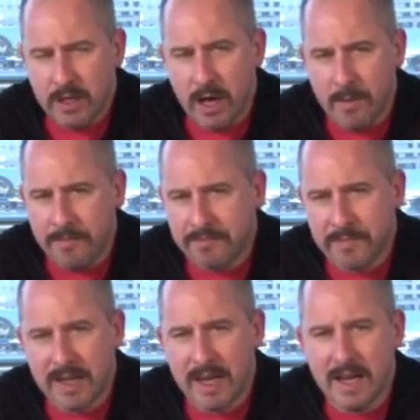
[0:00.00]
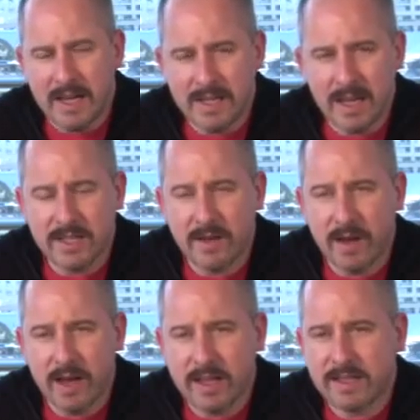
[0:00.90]
Um, it, it's, it's, a,
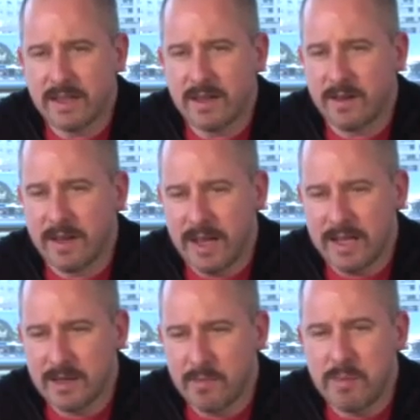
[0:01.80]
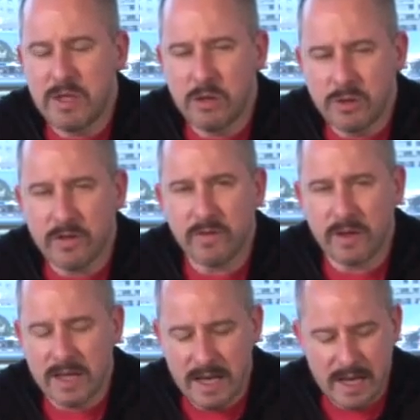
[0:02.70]
it's, a, it's a
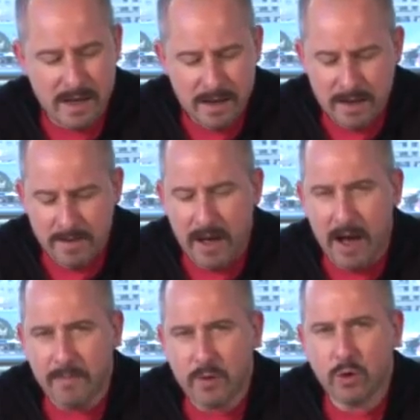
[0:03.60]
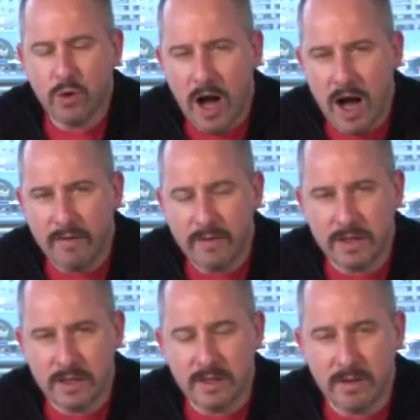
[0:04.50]
beautifully um,
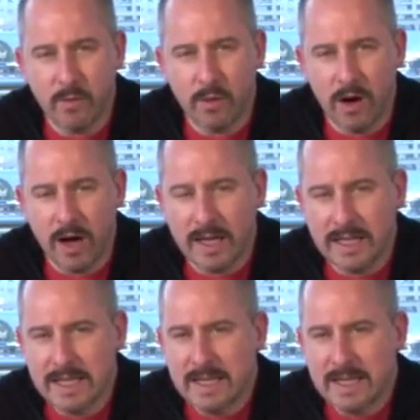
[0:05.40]
crafted wine.